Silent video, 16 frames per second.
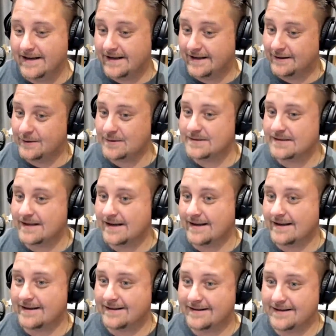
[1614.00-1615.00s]
It looks
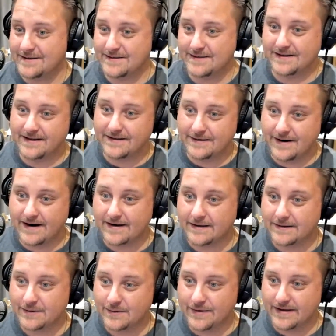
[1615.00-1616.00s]
like there's another
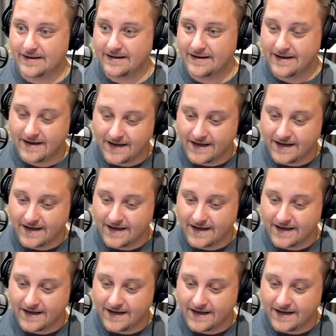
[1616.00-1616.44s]
angle to it.